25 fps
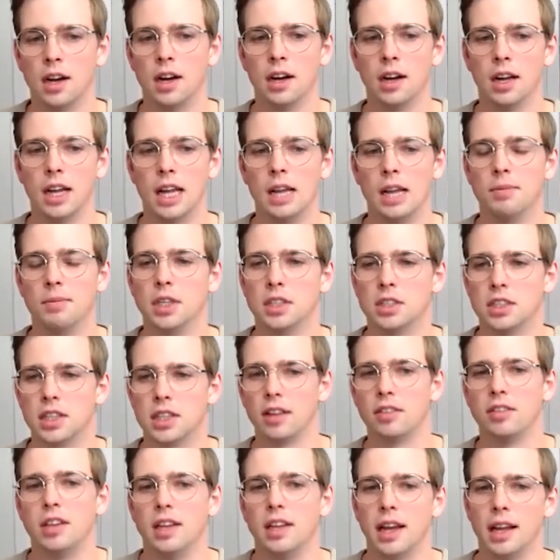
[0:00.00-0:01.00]
image
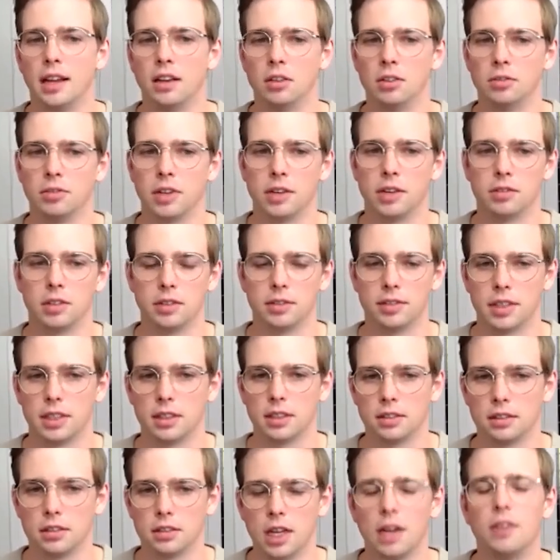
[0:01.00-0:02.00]
at the end of everything.
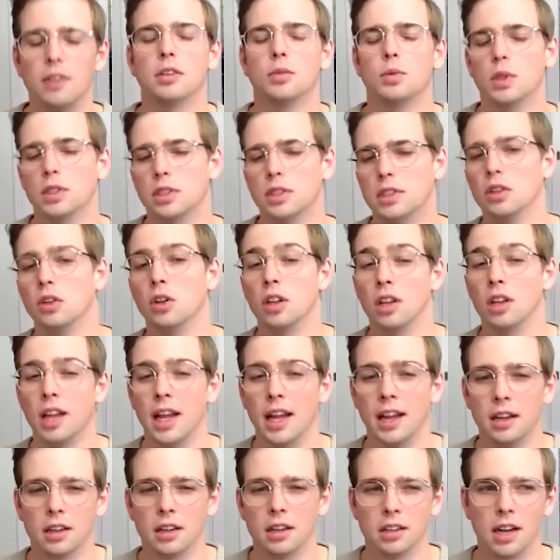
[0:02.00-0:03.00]
One single
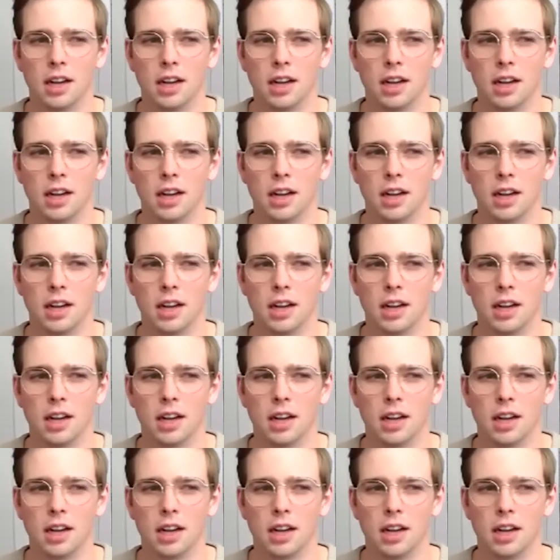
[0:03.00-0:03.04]
layer